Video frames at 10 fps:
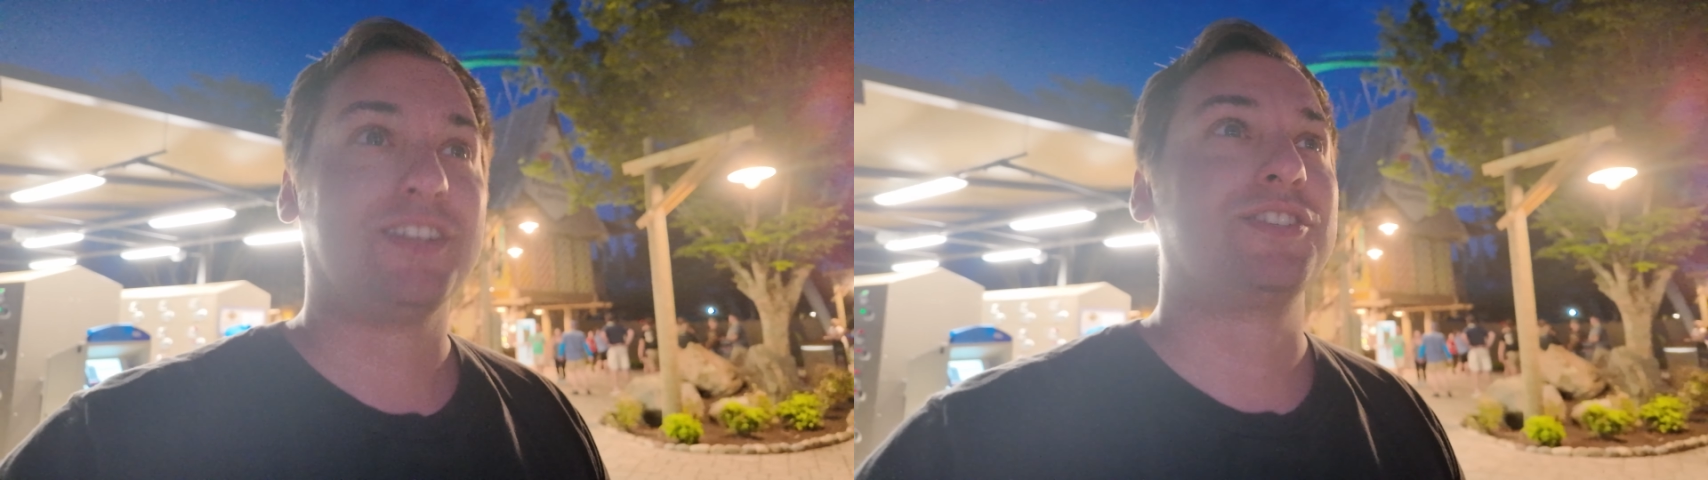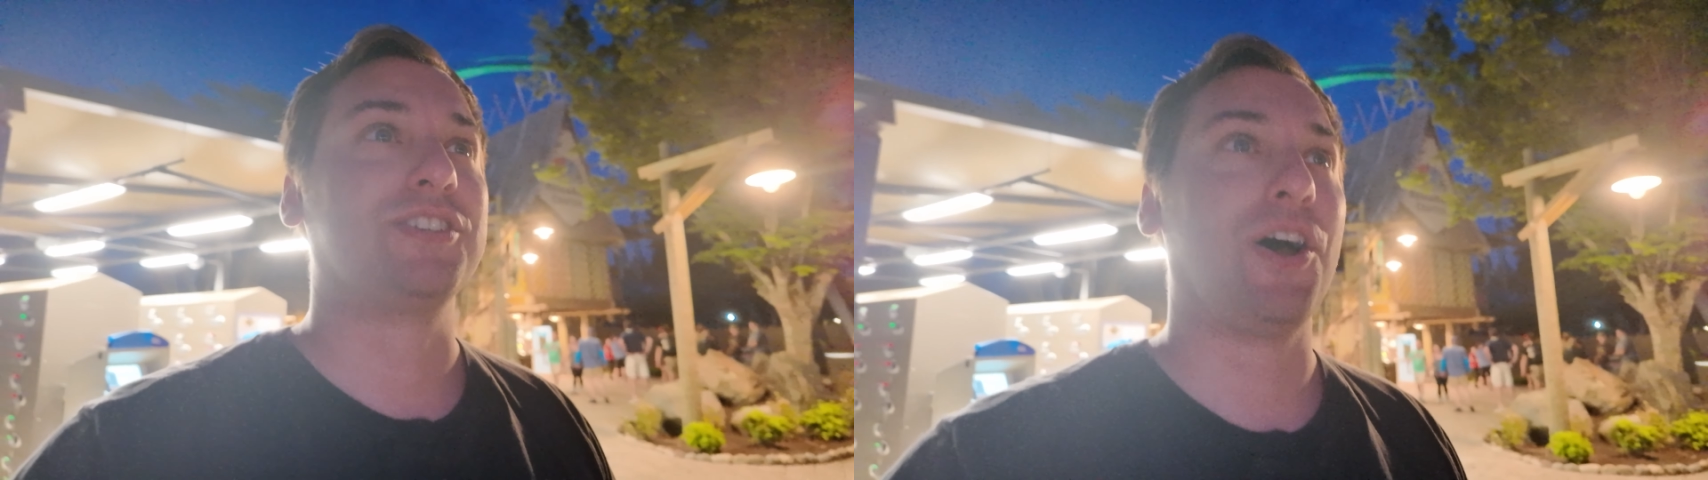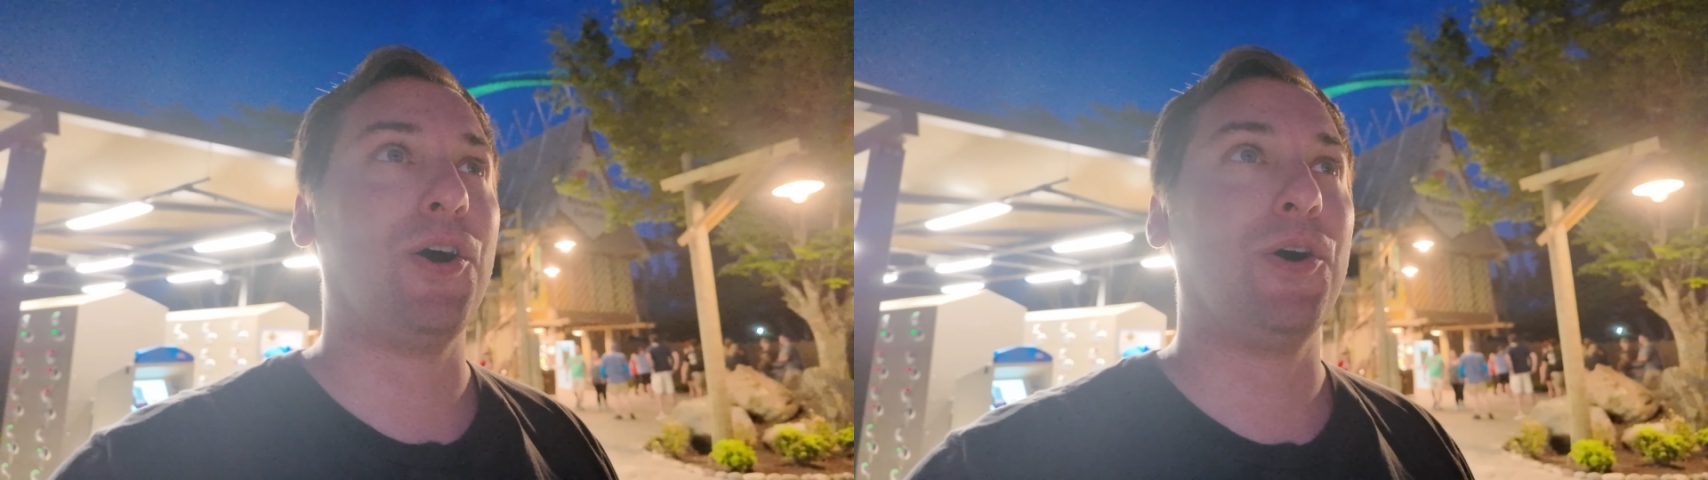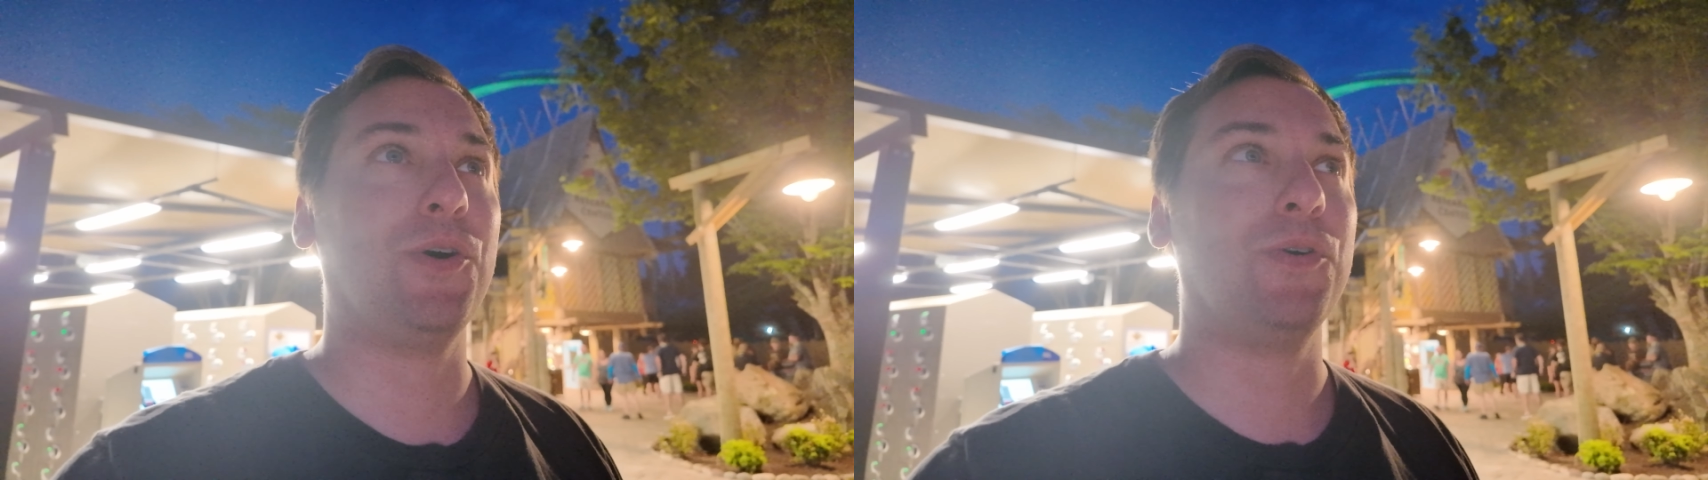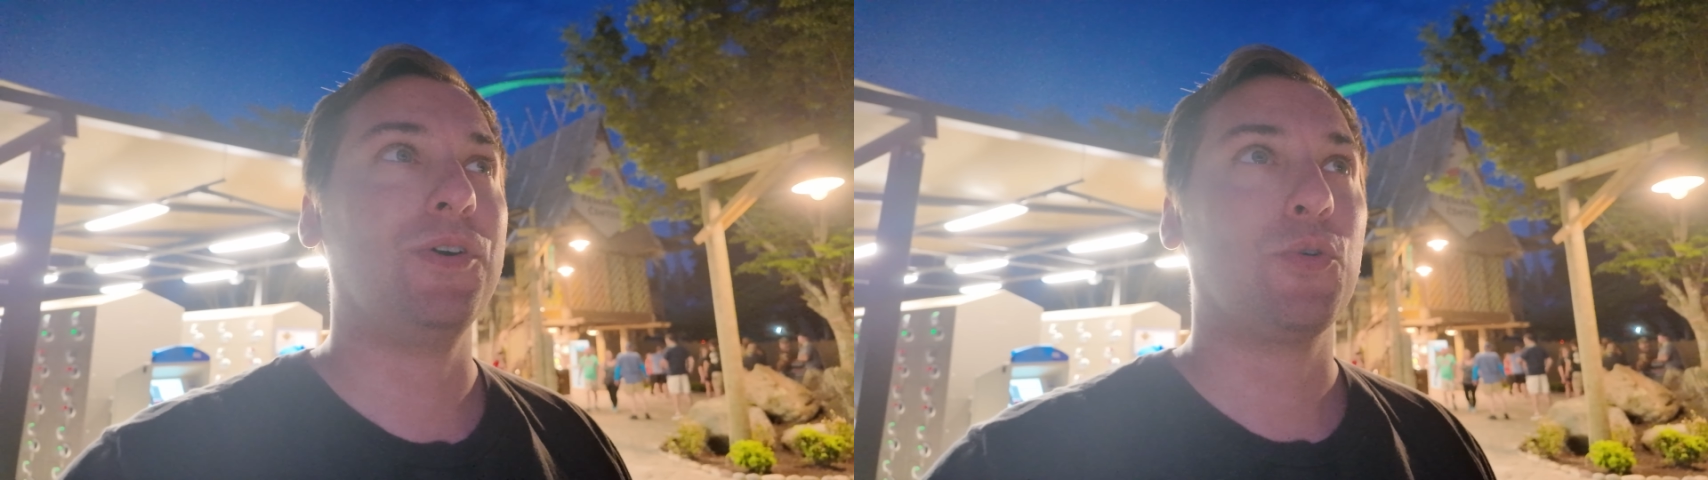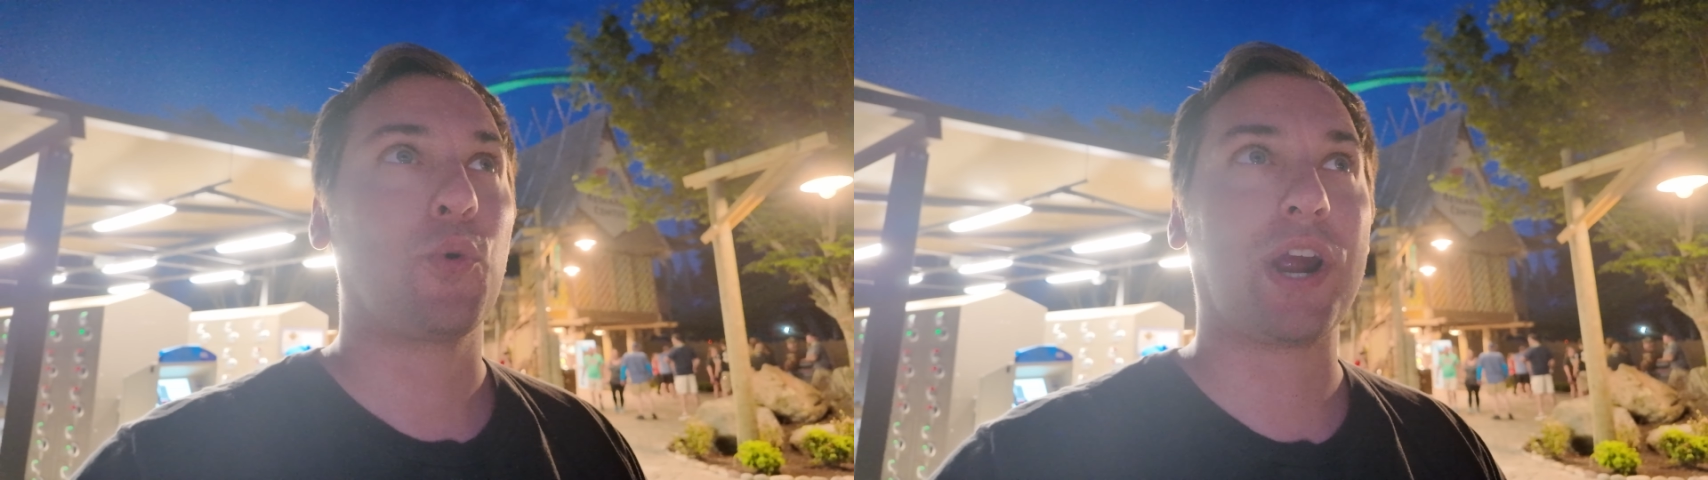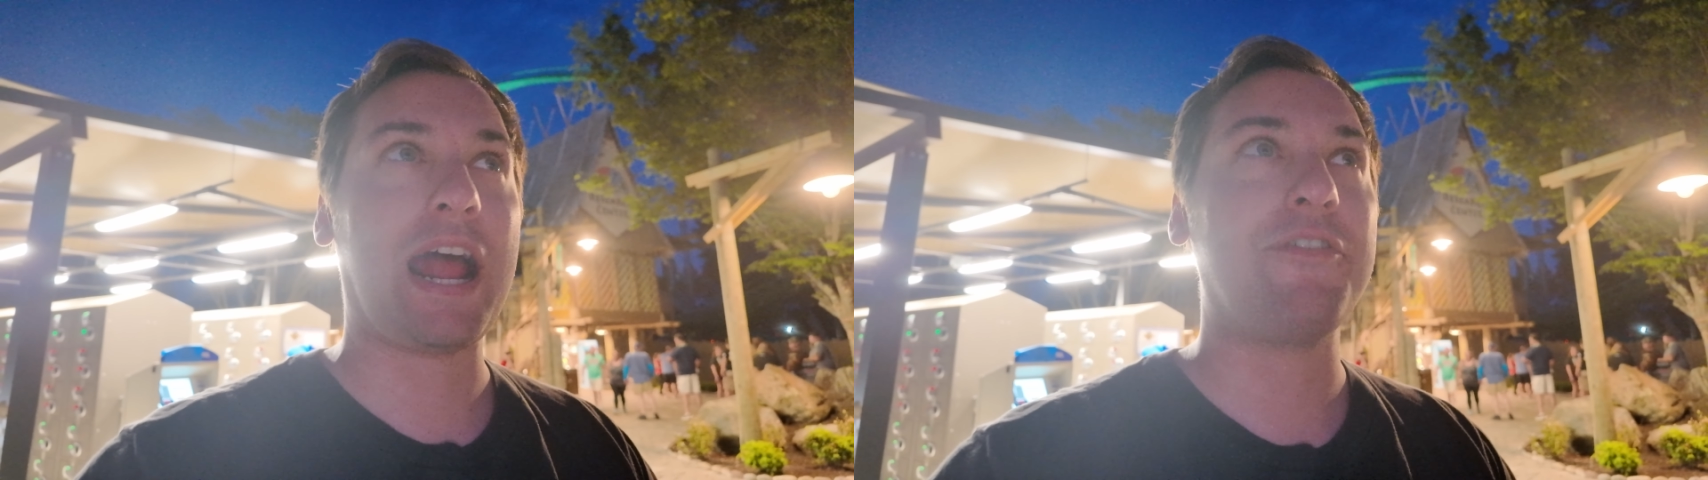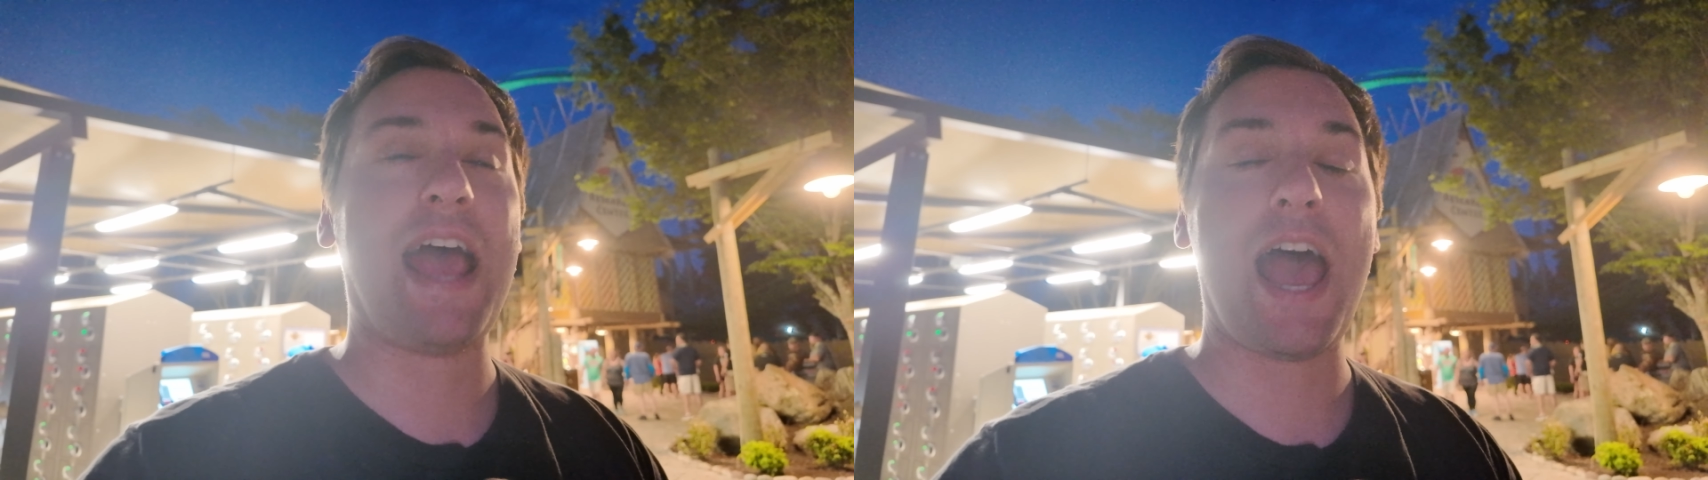So we're gonna
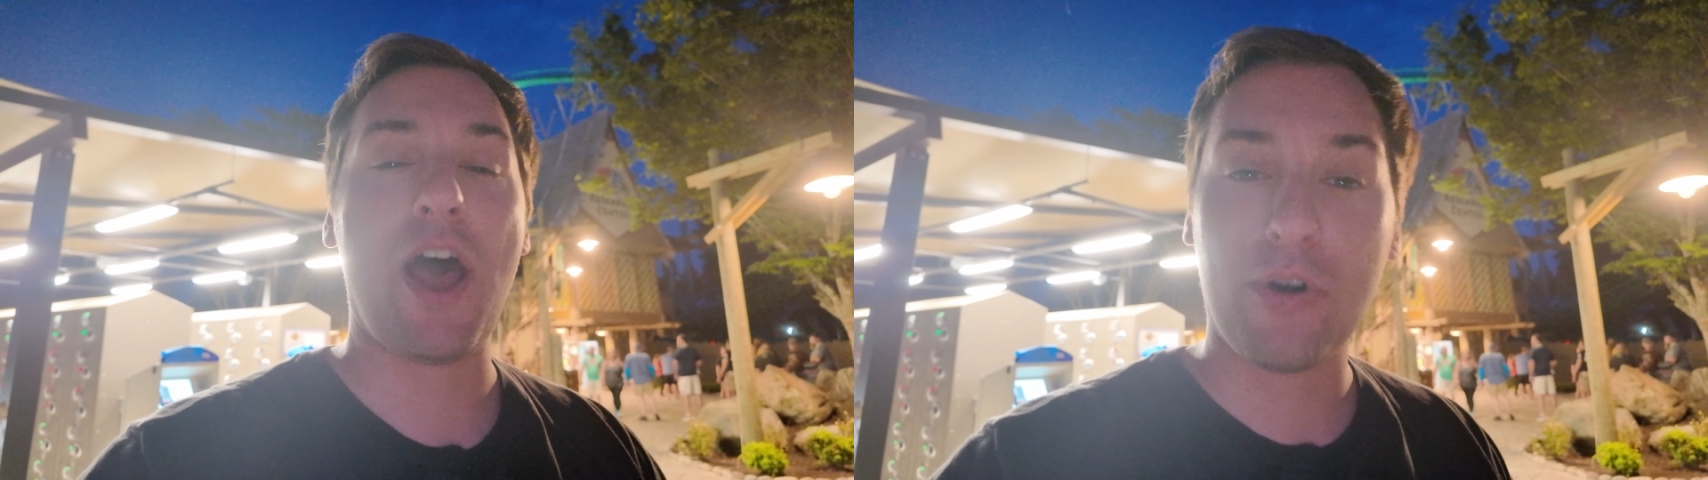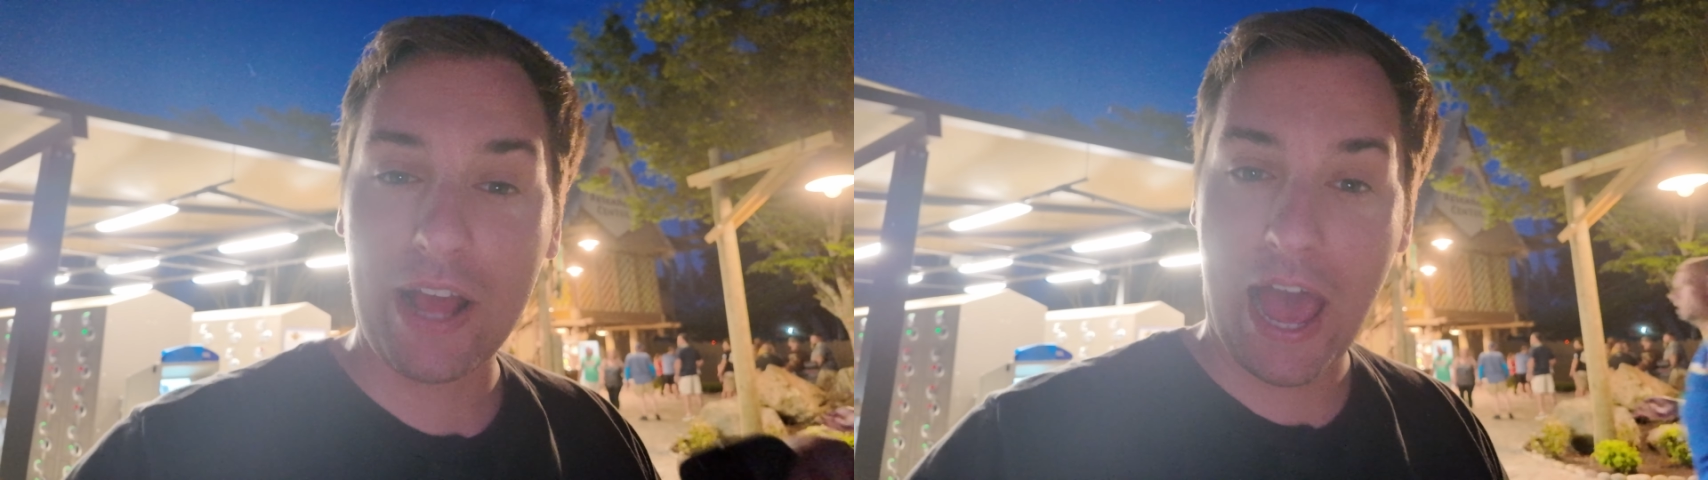have an hour and a